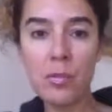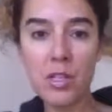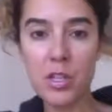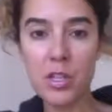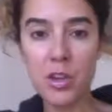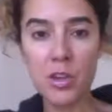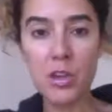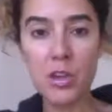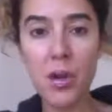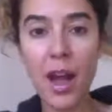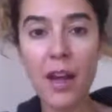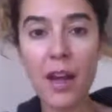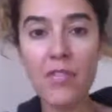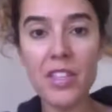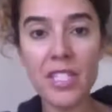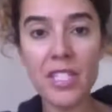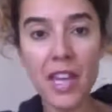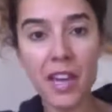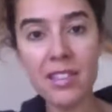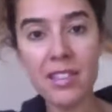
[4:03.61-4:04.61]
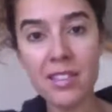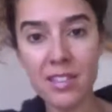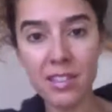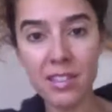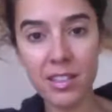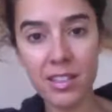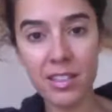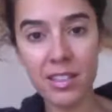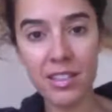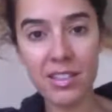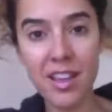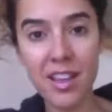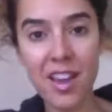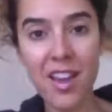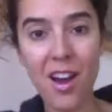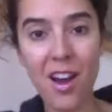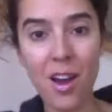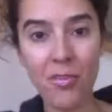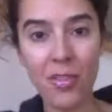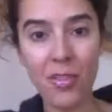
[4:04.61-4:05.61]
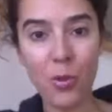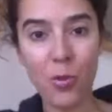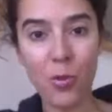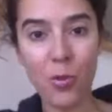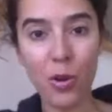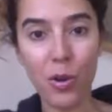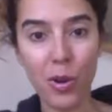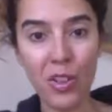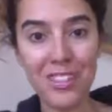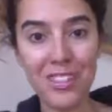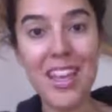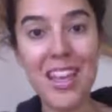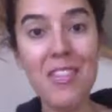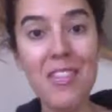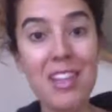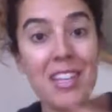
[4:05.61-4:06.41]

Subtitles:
You have the Teslas of the world.